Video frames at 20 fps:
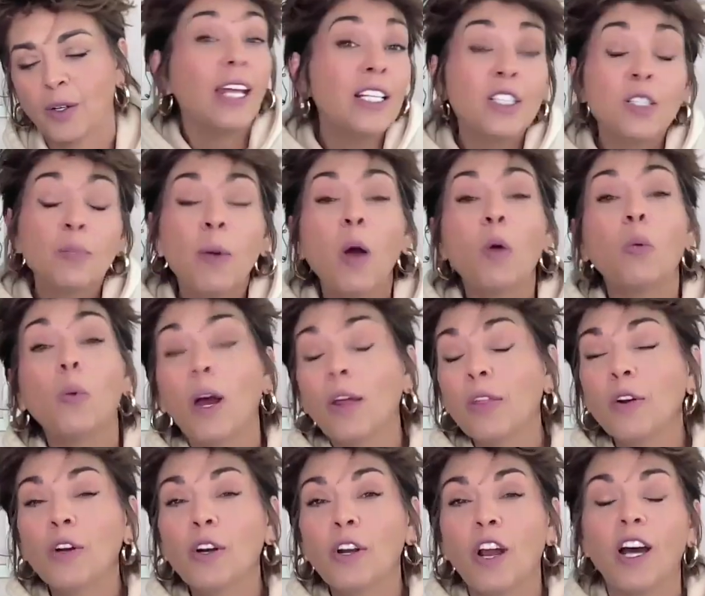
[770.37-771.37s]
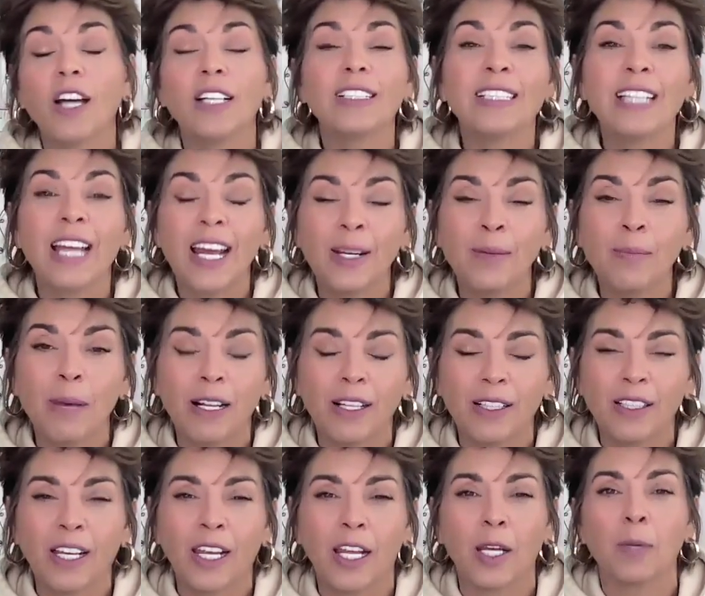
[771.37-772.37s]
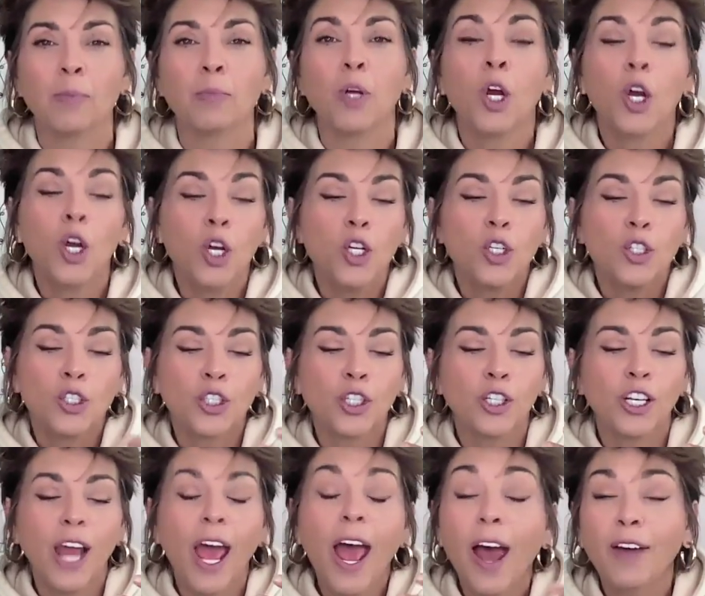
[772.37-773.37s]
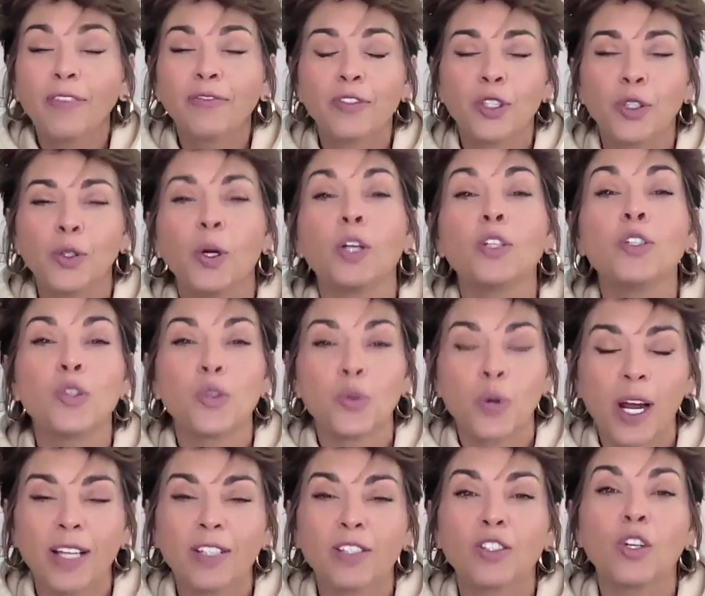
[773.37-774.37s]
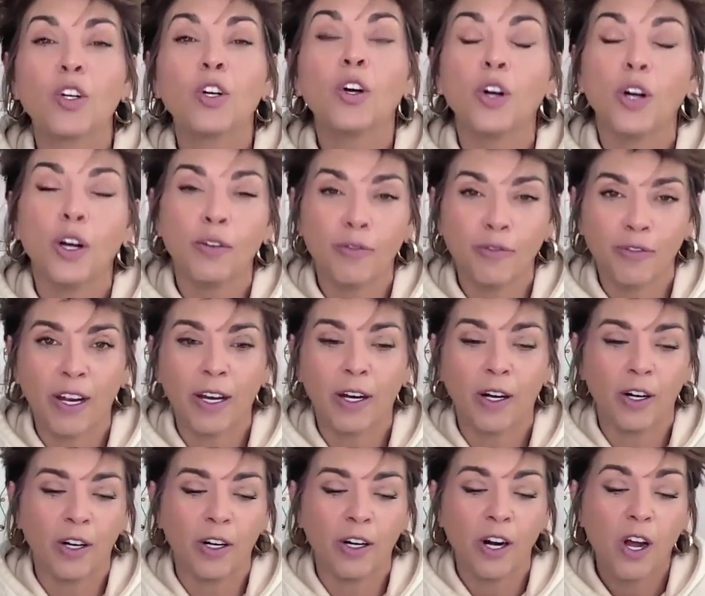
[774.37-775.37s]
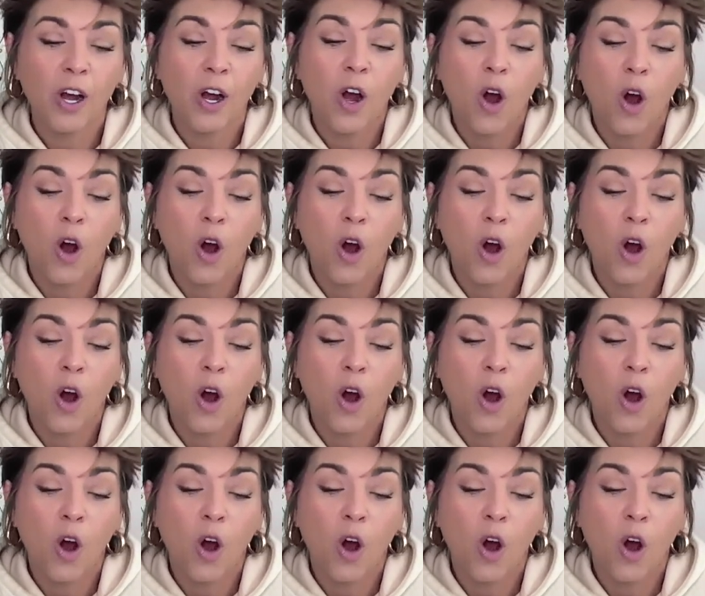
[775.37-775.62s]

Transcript: and it's about whether or not Teddi Mellencamp should have to address her affair